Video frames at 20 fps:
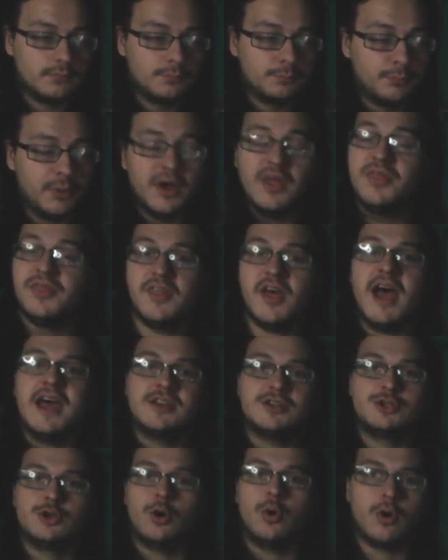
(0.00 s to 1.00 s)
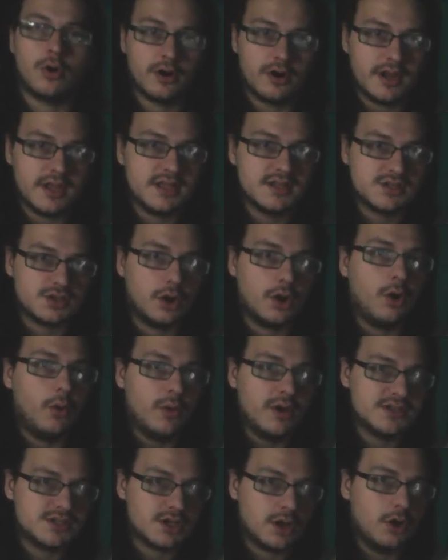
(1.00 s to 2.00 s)
But that door is
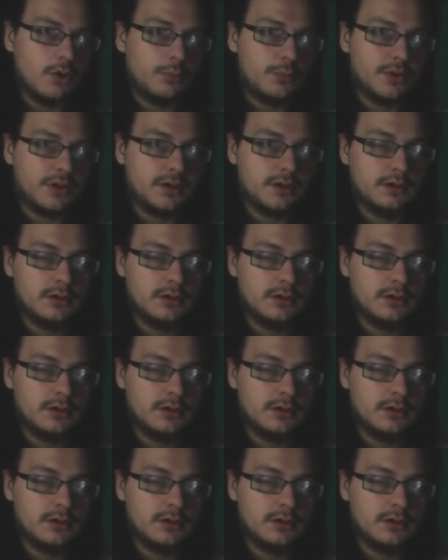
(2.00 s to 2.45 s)
always open.